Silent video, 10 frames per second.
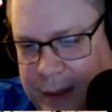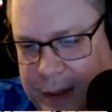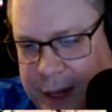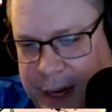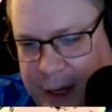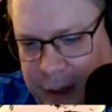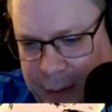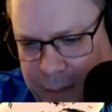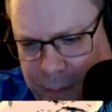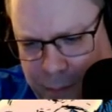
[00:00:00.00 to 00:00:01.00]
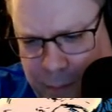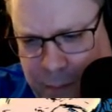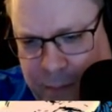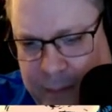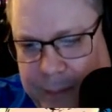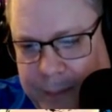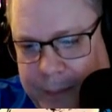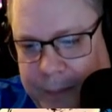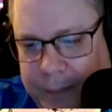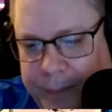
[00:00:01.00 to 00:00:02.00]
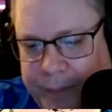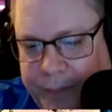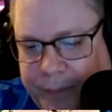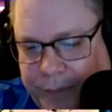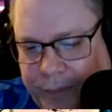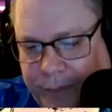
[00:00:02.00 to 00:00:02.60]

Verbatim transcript: How cool is that? He he goes into her